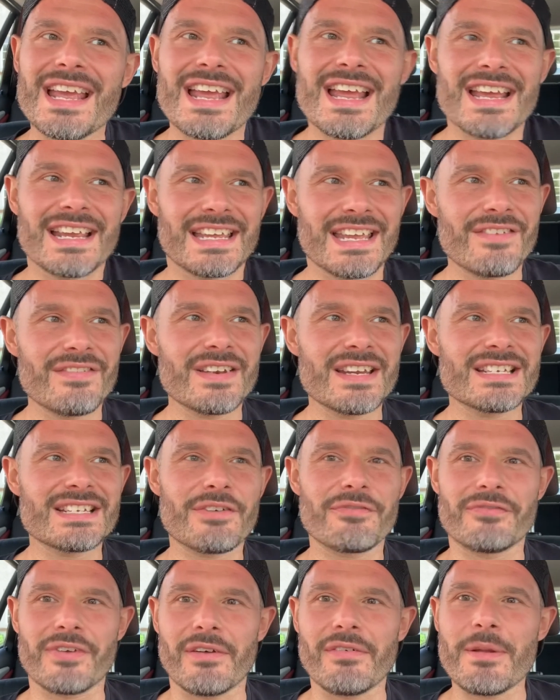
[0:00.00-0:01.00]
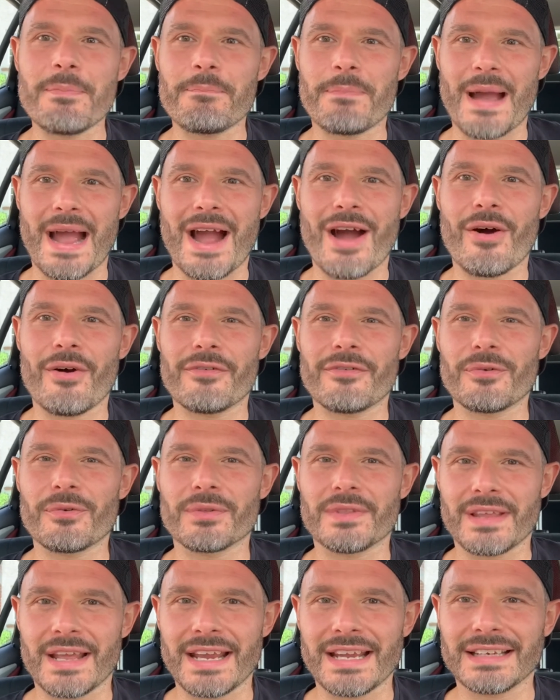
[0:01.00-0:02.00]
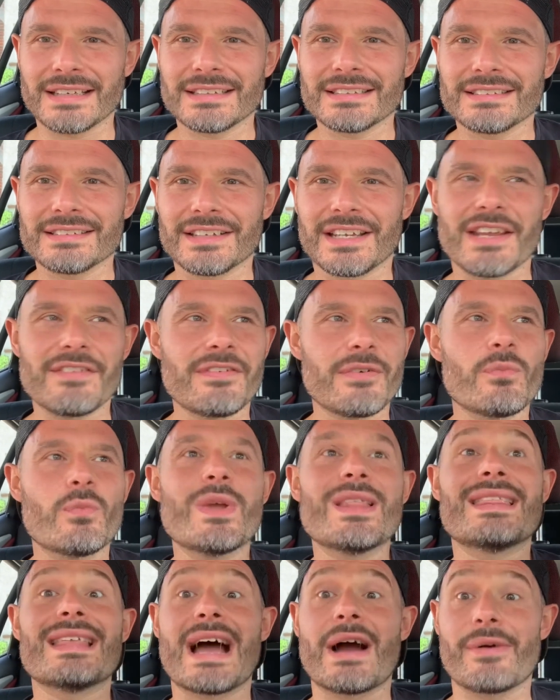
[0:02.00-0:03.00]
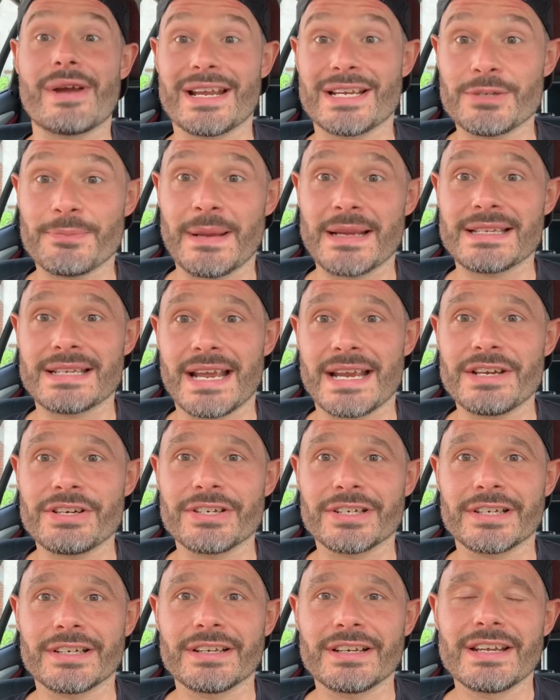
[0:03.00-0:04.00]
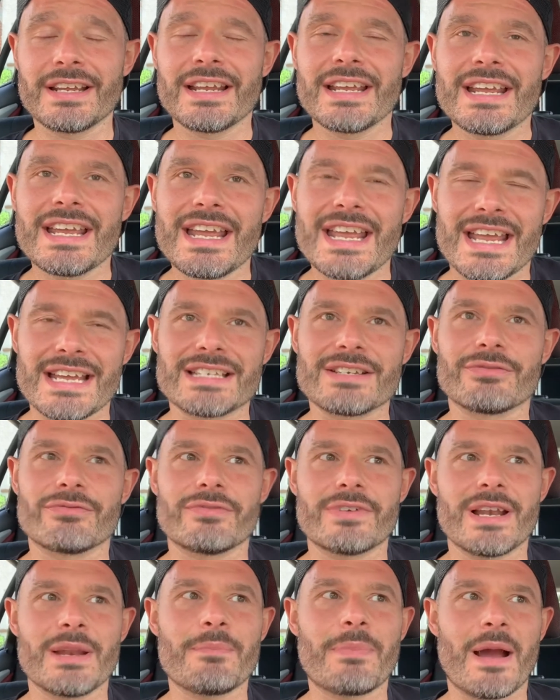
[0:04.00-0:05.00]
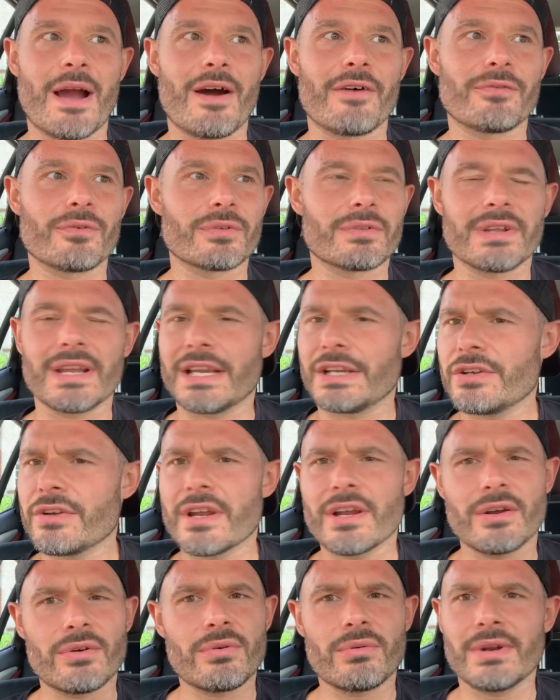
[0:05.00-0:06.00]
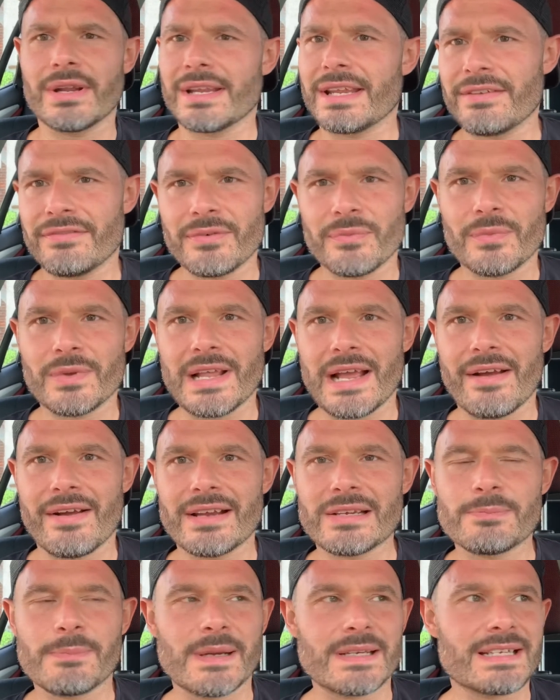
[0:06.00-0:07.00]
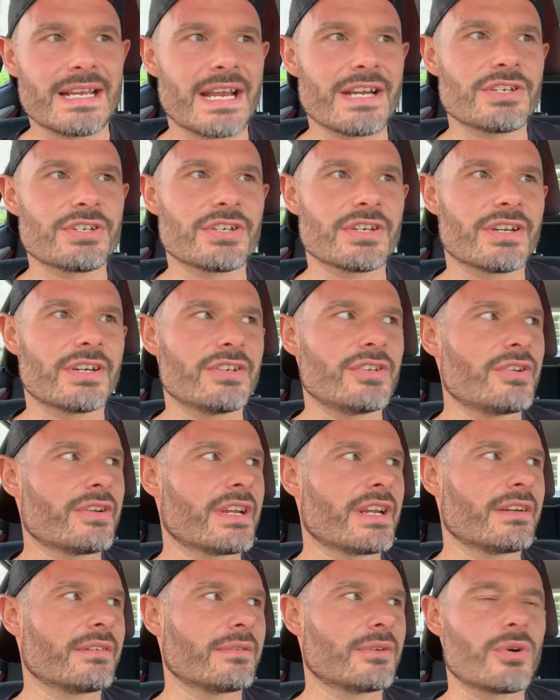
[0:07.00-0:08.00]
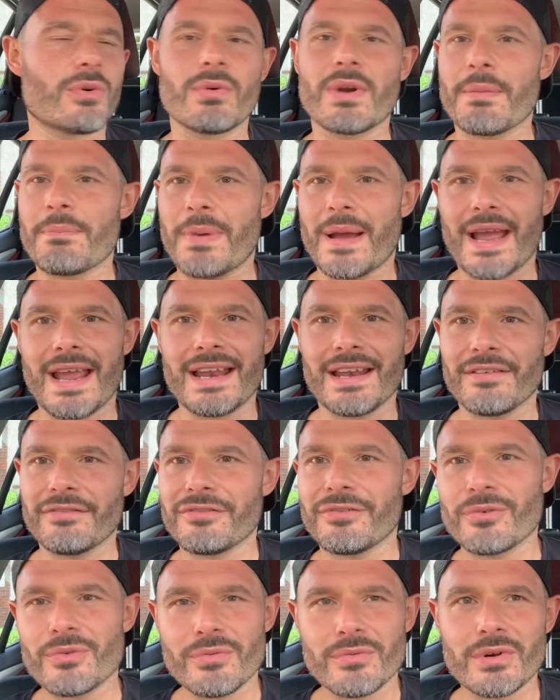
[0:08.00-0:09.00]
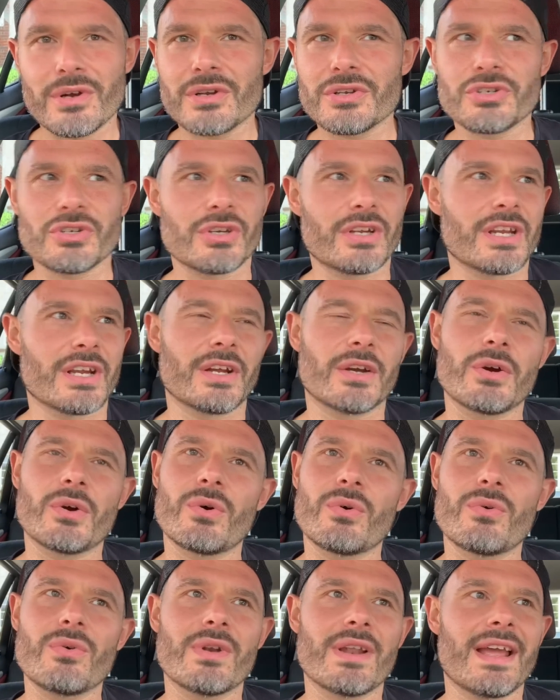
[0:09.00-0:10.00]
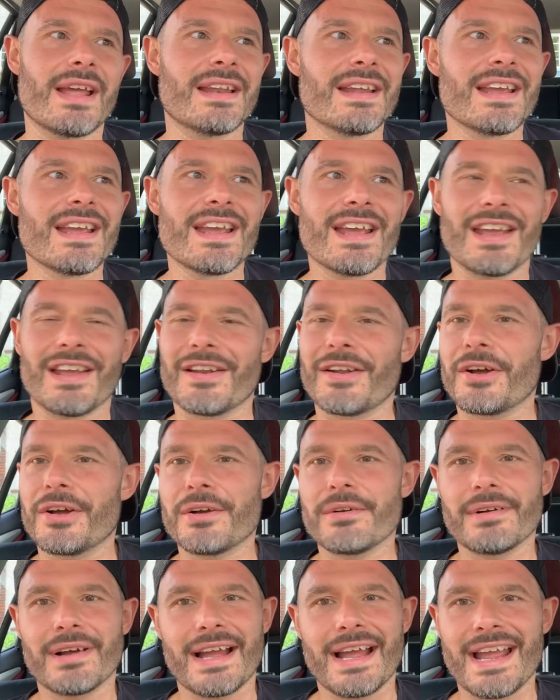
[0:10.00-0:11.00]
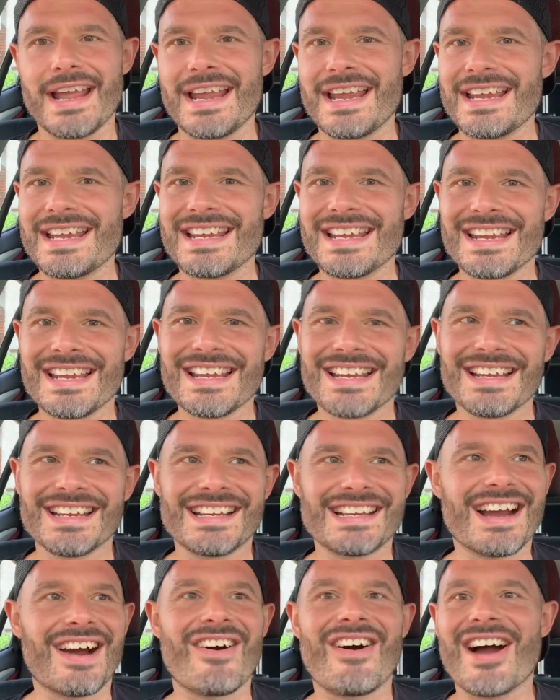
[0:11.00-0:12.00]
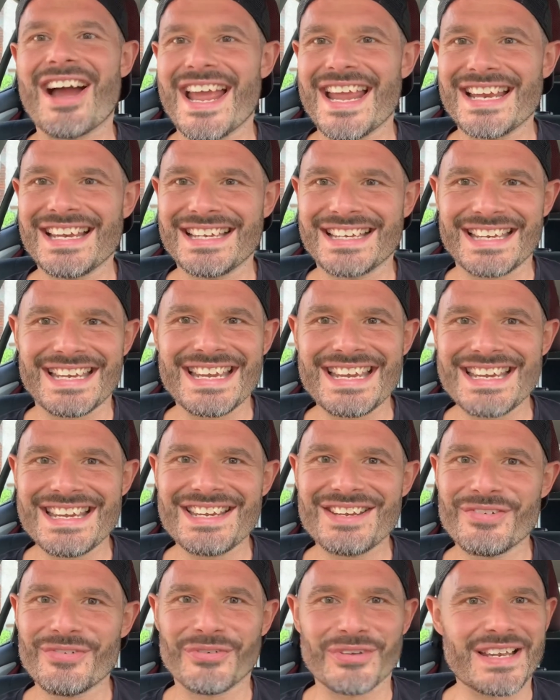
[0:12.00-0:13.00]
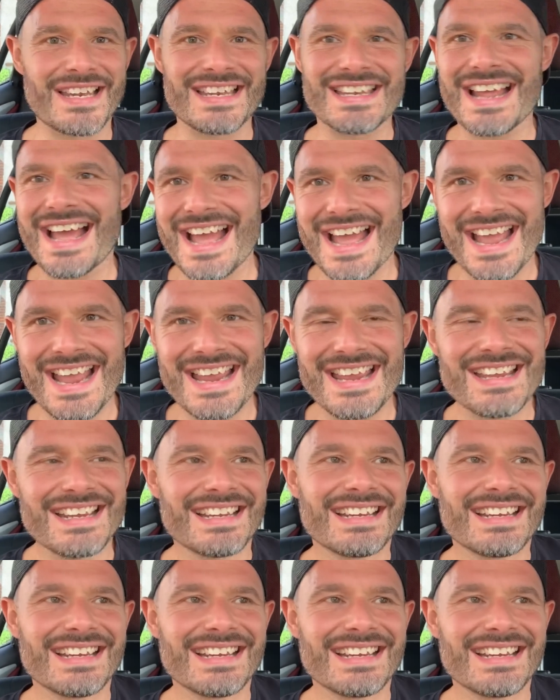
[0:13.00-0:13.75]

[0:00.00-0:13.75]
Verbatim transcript: Giving is a very powerful thing. Giving without expectation. It's a really powerful thing. You can call it giving without expectation. You can call it paying it forward. You can call it, you know, a kind deed for the day.